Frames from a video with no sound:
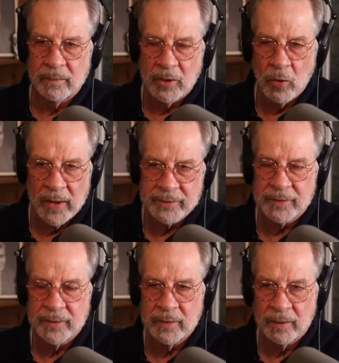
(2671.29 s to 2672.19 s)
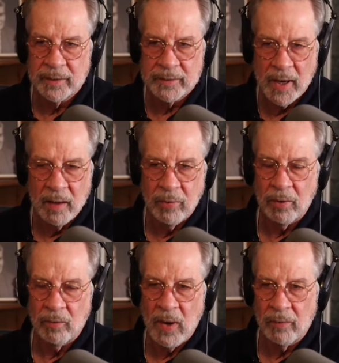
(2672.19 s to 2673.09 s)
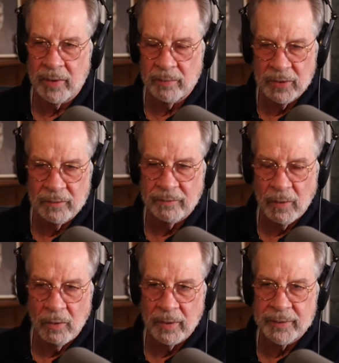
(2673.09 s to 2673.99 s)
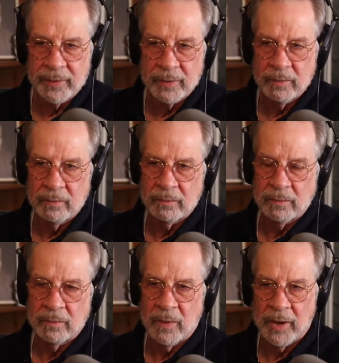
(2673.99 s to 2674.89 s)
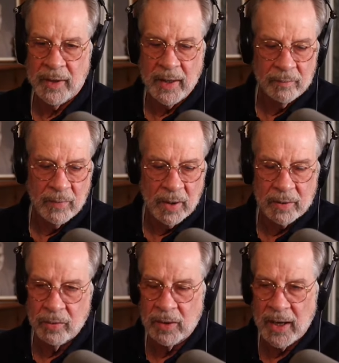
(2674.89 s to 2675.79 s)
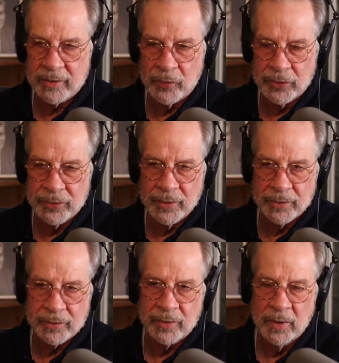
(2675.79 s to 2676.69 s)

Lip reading: question on the table while we move forward to, again, Mark Kulak's research